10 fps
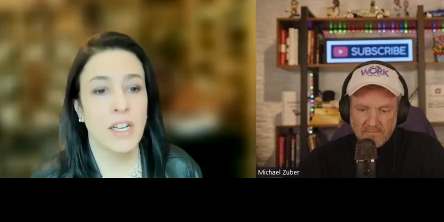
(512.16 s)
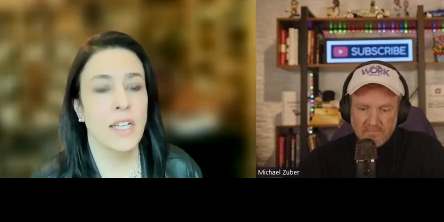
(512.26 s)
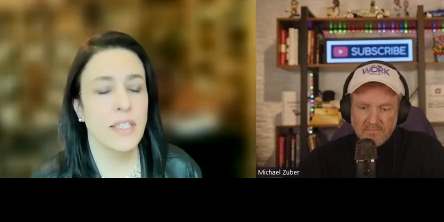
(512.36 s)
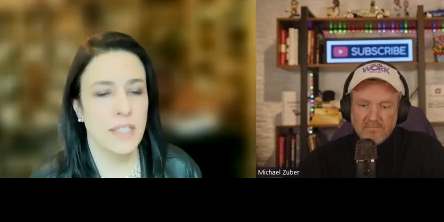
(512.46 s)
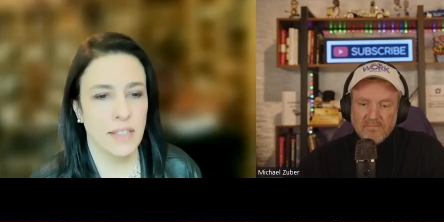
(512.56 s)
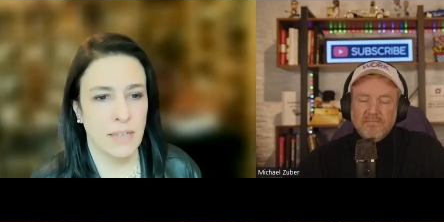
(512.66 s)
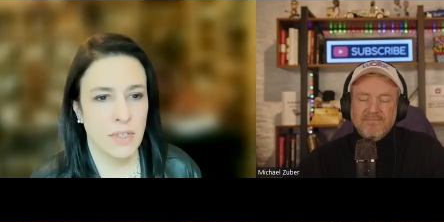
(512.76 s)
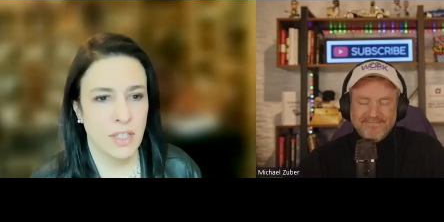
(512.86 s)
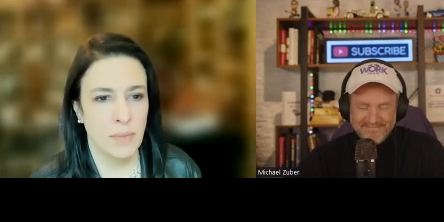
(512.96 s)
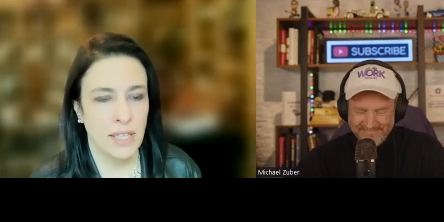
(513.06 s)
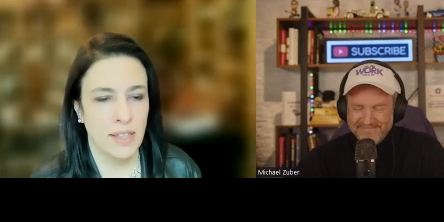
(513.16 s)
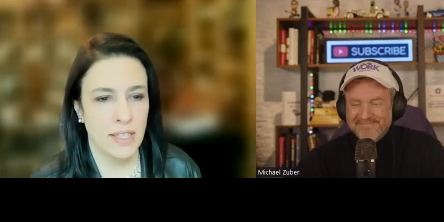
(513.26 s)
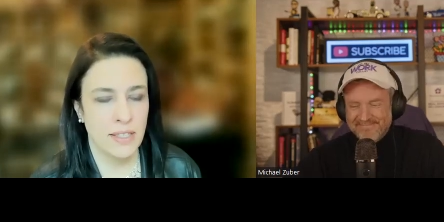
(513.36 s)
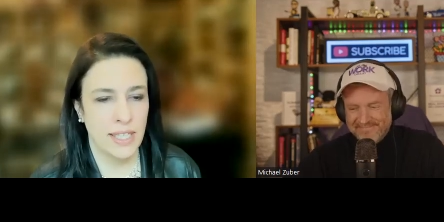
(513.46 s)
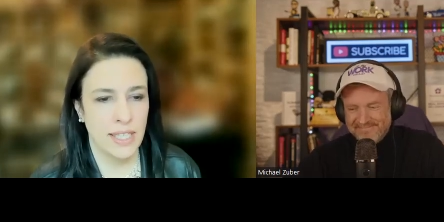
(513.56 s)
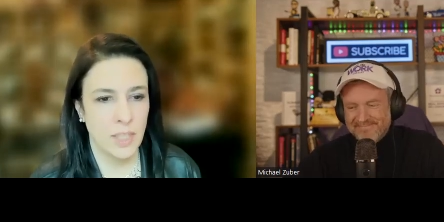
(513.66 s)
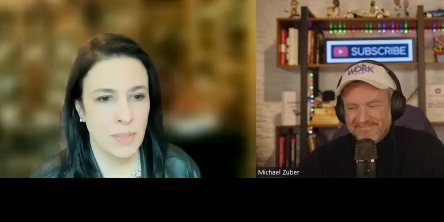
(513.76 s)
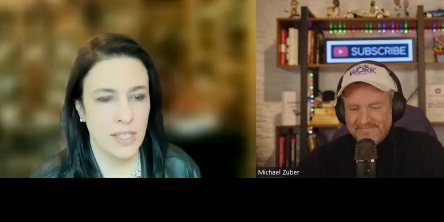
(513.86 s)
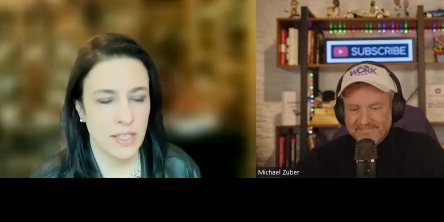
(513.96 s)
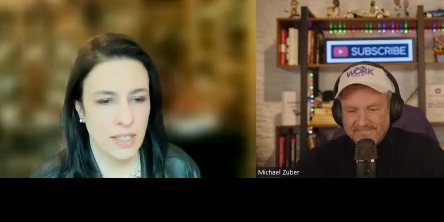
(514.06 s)
Speaker 1: constantly where somebody thinks I need to be
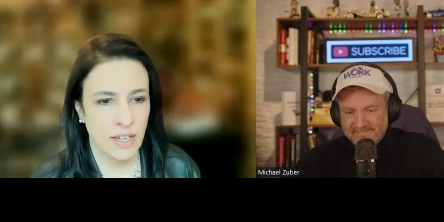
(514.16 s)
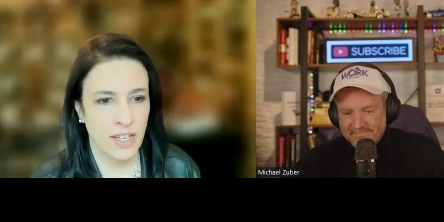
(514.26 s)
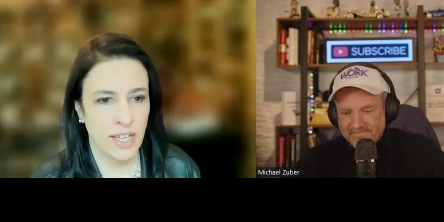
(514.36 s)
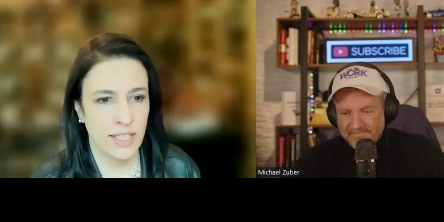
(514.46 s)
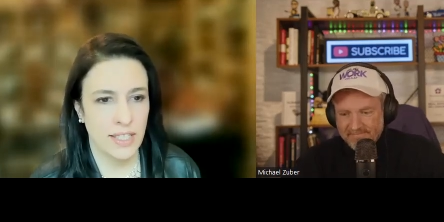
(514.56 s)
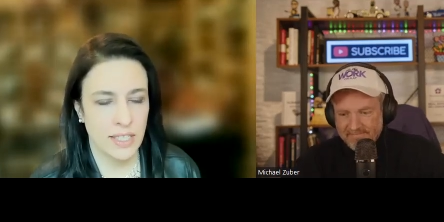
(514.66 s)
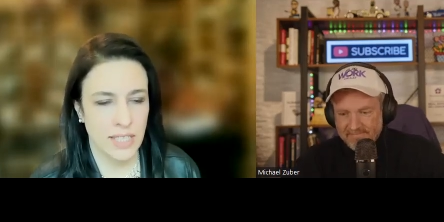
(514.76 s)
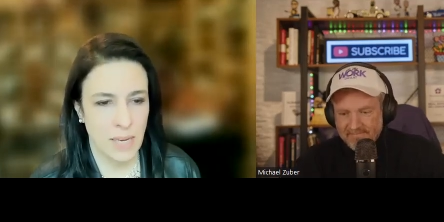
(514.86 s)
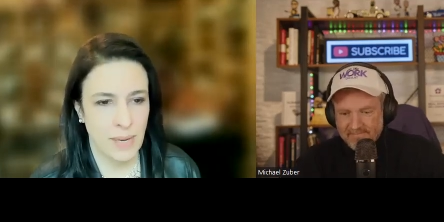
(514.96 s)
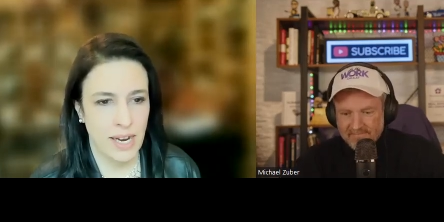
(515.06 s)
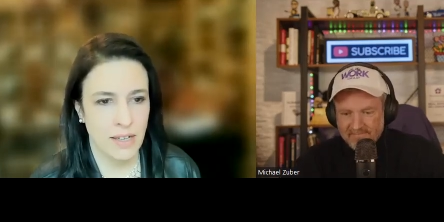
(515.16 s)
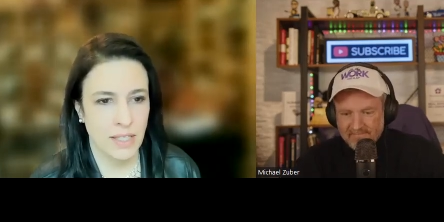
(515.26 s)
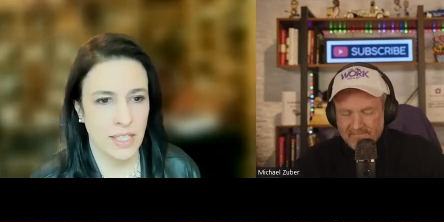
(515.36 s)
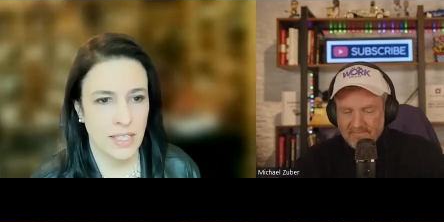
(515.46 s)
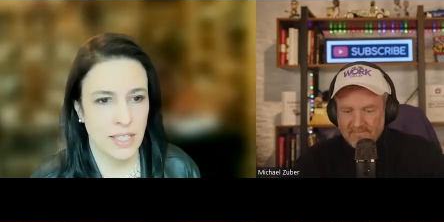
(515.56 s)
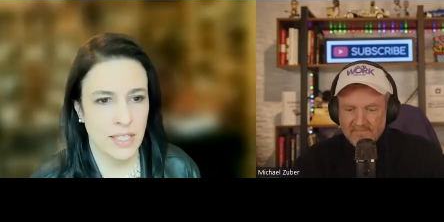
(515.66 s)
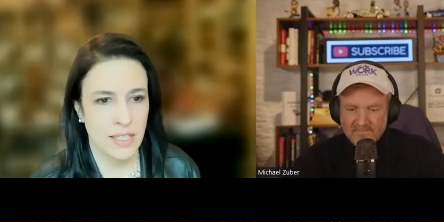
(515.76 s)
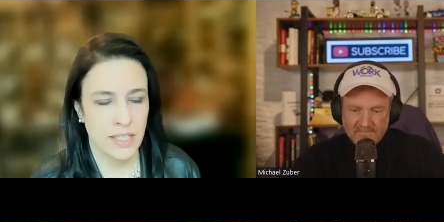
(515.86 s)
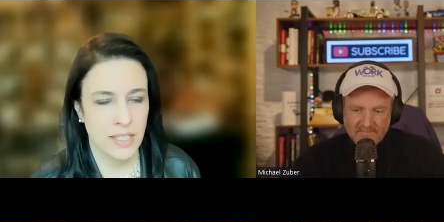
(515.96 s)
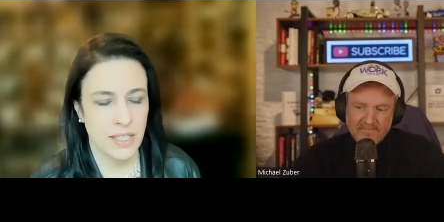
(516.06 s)
in this area. I need this type of house. I need this,
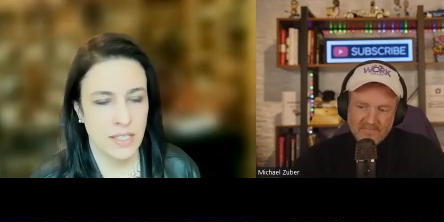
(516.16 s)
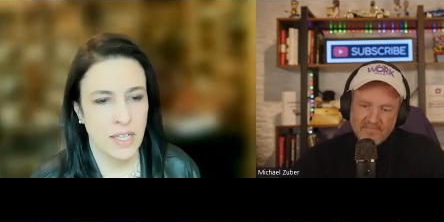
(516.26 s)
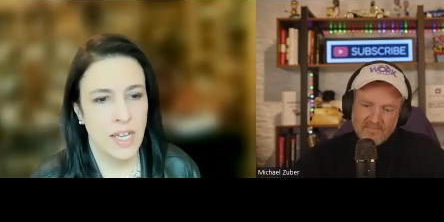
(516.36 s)
this, this.